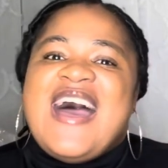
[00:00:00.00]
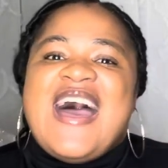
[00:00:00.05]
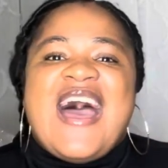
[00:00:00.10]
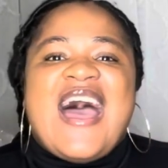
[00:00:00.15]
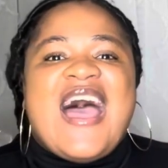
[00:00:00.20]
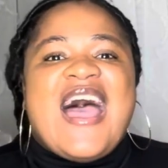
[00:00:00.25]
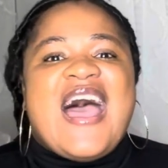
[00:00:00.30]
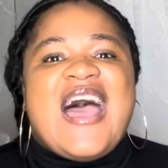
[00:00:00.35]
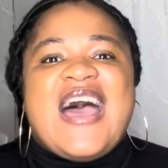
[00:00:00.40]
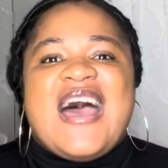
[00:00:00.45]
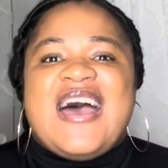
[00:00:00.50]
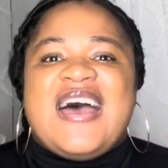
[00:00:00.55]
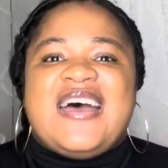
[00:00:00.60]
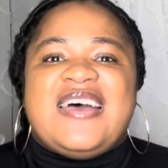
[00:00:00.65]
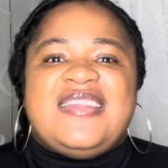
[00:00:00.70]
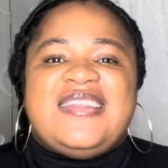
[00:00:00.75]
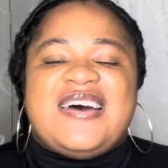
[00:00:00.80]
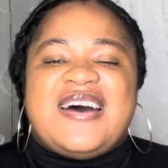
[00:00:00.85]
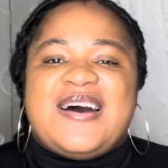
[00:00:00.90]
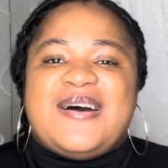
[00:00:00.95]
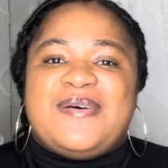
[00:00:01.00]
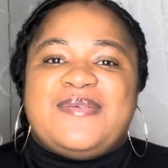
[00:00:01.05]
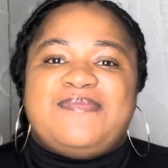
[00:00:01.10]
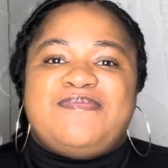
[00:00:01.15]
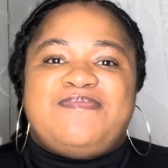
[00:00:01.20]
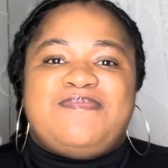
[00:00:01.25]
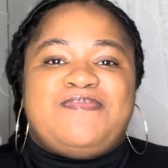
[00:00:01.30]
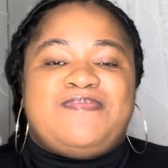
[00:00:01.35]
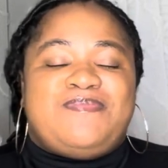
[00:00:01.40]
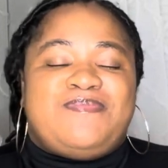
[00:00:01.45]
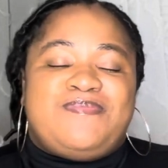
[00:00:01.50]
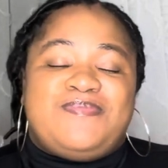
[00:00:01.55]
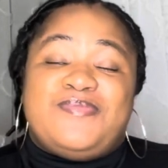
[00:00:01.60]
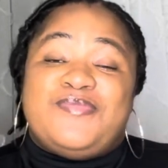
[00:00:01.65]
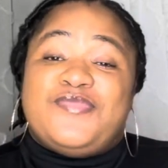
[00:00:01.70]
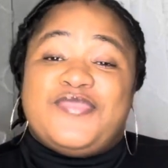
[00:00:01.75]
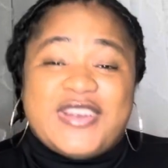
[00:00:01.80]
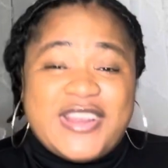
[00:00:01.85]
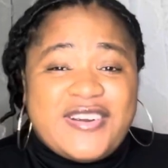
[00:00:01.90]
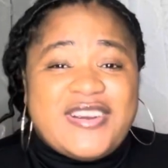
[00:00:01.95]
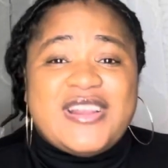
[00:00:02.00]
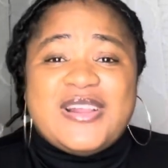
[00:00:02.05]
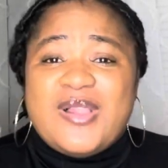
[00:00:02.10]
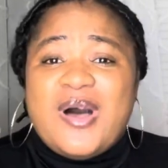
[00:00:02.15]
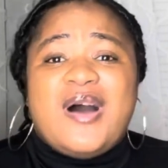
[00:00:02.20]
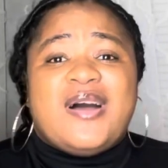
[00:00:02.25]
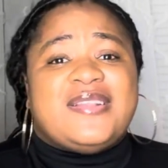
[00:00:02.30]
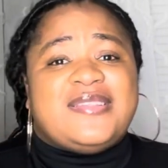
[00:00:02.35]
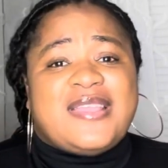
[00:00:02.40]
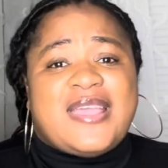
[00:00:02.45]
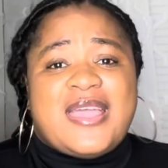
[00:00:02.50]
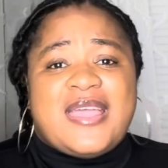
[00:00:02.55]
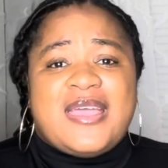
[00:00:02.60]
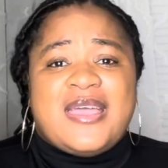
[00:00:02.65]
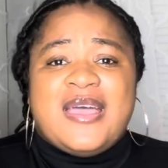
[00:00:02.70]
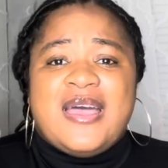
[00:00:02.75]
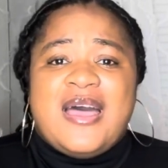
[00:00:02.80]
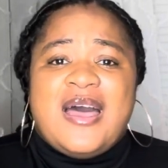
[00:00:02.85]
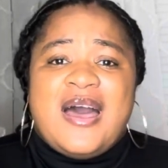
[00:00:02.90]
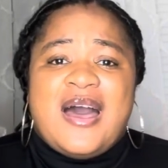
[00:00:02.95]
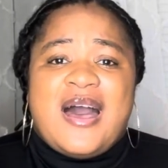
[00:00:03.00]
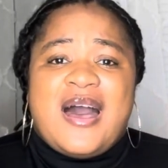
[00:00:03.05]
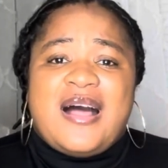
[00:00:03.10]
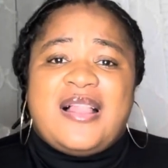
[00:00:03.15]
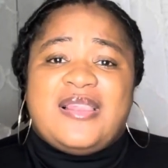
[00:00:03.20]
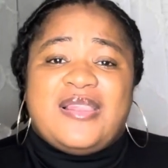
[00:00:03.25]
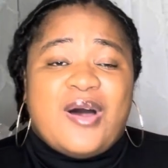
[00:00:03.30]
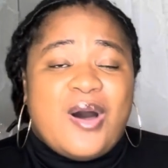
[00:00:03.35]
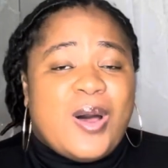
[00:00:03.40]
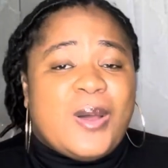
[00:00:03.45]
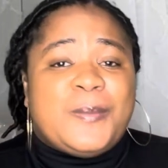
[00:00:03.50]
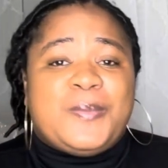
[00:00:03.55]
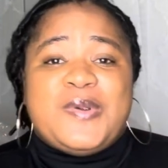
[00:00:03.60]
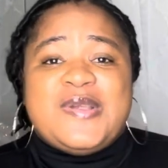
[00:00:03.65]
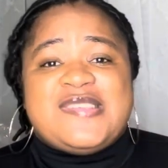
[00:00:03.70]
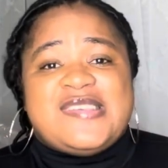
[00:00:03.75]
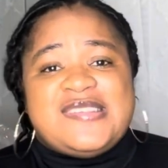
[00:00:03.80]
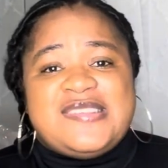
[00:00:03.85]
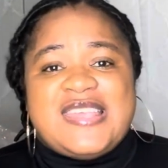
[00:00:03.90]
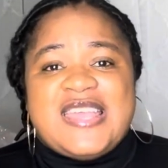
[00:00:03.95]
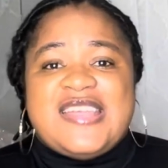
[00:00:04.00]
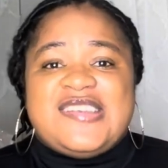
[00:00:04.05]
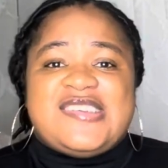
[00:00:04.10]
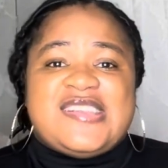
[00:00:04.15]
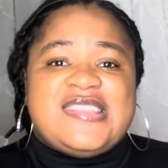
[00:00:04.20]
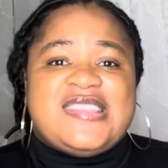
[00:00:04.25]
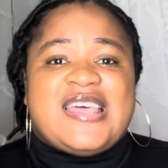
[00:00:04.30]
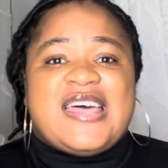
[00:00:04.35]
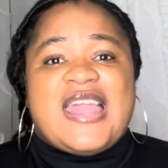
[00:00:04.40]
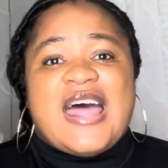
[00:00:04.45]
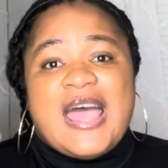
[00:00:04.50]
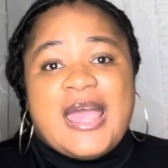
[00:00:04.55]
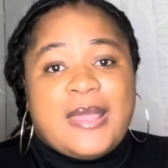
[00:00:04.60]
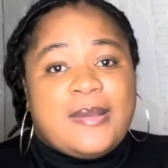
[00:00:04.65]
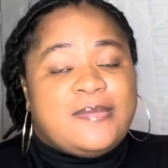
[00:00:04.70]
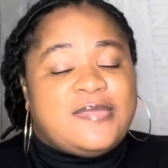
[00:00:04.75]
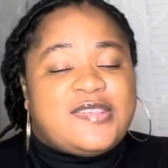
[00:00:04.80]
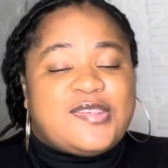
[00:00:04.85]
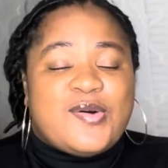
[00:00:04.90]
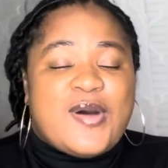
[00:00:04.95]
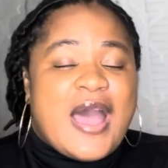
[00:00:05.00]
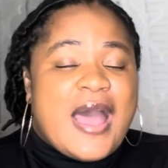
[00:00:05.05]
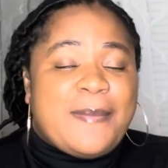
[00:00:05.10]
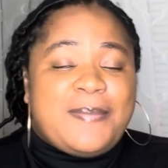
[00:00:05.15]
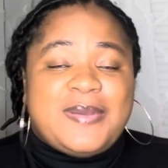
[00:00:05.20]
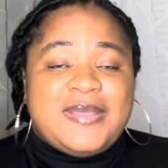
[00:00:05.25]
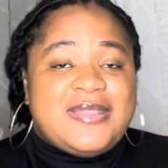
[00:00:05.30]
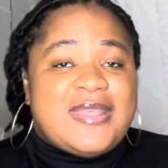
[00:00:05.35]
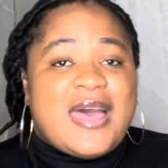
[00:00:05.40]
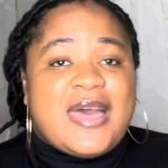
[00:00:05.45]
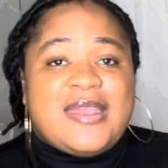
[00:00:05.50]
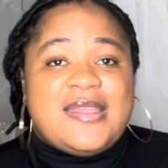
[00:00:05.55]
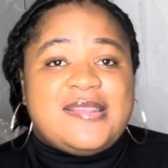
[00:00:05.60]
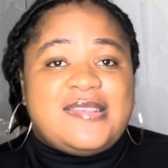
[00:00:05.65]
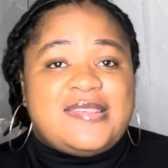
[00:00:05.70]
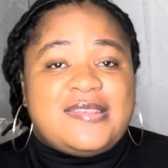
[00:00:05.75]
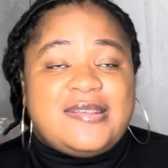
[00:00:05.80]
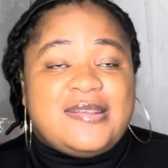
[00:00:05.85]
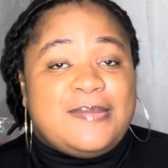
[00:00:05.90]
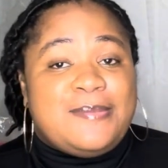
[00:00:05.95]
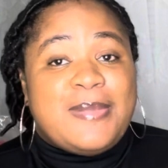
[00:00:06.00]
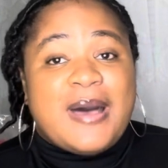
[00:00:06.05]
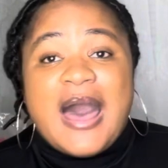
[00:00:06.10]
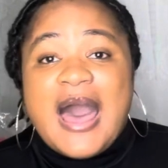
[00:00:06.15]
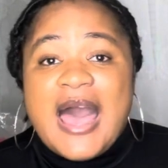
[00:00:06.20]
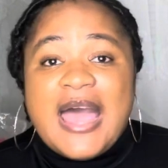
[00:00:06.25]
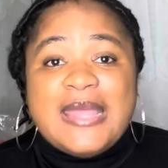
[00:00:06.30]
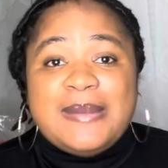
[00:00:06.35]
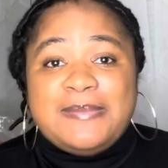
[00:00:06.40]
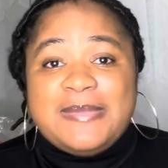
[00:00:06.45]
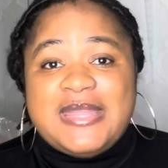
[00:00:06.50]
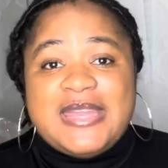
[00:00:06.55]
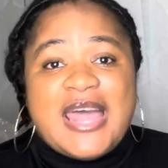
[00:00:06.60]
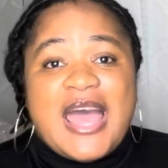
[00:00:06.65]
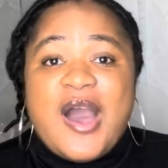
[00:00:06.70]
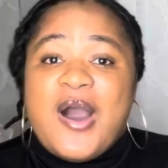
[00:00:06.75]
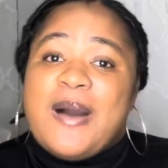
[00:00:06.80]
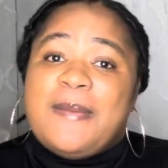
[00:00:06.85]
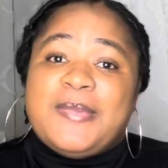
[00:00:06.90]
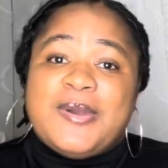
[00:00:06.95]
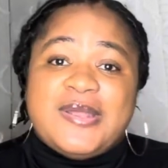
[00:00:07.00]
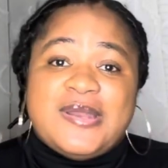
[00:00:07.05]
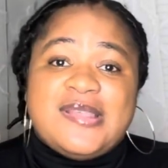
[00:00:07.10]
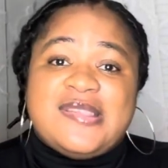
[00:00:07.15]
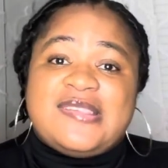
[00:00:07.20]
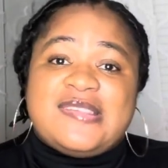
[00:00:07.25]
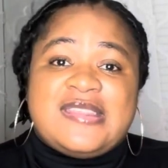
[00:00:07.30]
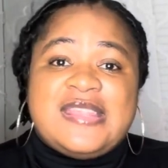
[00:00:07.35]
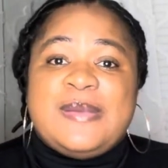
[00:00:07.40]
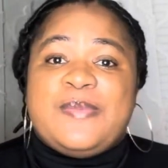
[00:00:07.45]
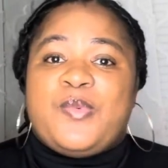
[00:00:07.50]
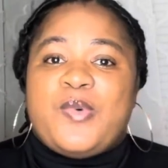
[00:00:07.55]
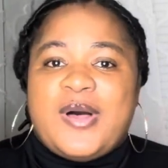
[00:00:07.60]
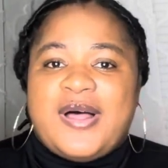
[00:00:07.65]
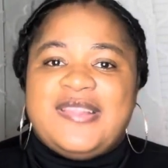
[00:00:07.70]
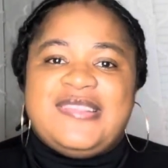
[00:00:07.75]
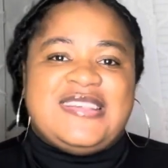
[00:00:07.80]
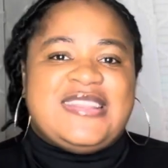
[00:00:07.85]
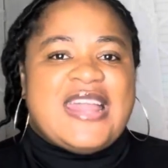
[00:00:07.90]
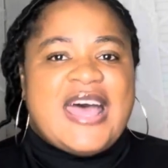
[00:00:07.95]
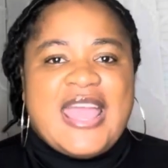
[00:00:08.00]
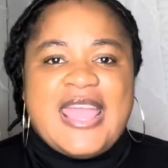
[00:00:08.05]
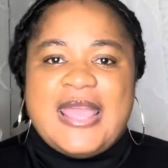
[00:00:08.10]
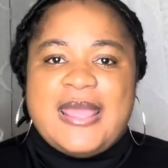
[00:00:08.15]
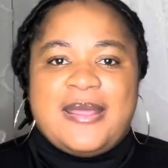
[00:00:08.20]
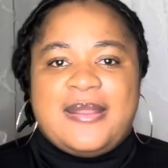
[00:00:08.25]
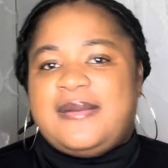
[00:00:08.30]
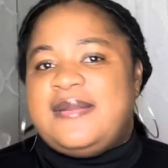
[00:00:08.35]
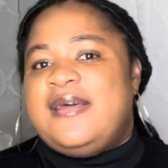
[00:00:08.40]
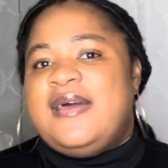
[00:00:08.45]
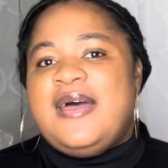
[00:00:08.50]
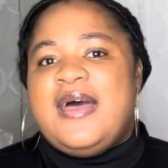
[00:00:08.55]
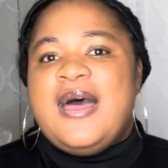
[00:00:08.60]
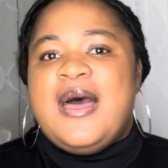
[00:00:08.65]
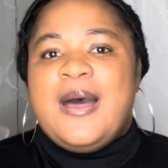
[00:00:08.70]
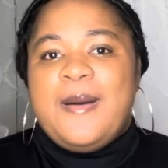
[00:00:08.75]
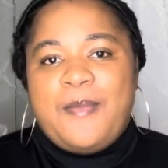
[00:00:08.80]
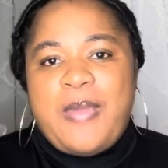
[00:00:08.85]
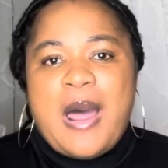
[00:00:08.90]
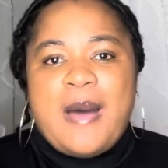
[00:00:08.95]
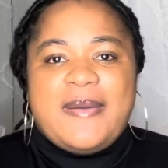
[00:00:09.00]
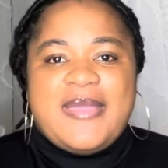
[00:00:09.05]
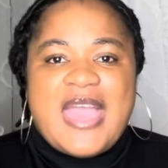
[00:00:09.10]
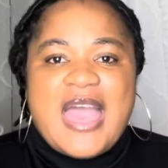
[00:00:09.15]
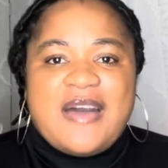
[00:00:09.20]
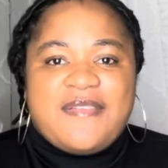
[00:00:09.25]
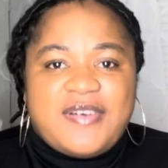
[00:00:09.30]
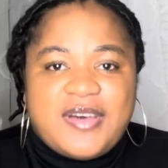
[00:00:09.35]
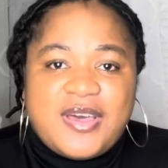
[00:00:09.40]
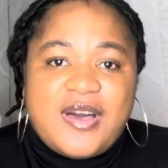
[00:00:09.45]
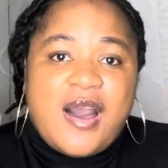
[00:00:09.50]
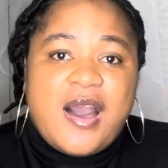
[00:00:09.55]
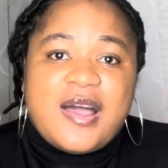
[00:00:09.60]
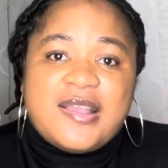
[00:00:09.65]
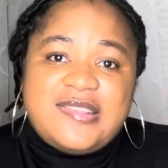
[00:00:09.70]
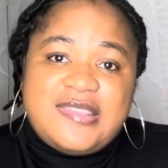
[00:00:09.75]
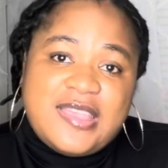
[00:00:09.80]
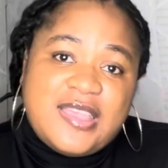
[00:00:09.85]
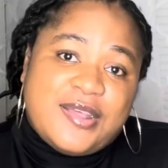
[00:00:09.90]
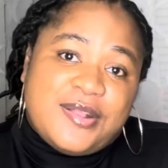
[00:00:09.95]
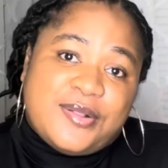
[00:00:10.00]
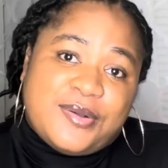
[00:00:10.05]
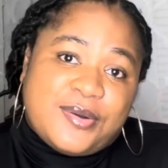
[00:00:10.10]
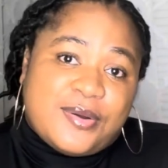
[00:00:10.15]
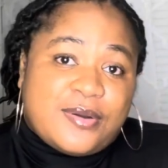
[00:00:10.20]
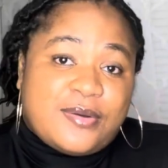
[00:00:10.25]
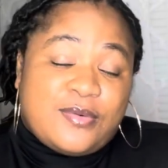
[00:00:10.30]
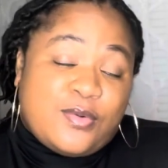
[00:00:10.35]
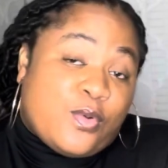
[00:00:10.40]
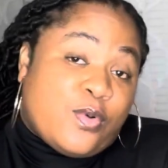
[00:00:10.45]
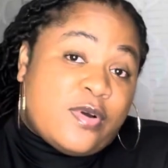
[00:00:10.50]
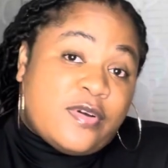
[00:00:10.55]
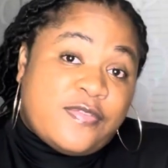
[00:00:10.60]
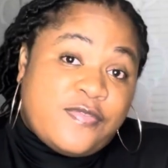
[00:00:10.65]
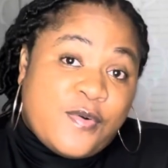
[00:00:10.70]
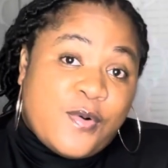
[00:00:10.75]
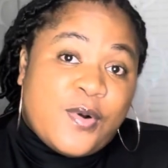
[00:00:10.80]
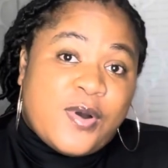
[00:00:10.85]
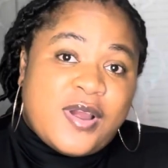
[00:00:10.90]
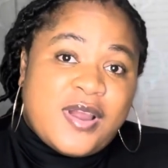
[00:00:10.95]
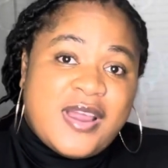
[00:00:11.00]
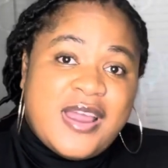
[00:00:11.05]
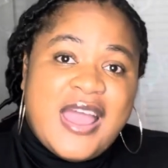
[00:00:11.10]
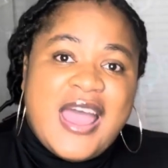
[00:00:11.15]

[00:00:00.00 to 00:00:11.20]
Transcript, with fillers: I had a very long day, a long presentation that I am so happy that it's behind me now. I'm gonna sleep well tonight and probably have a cocktail or, or four.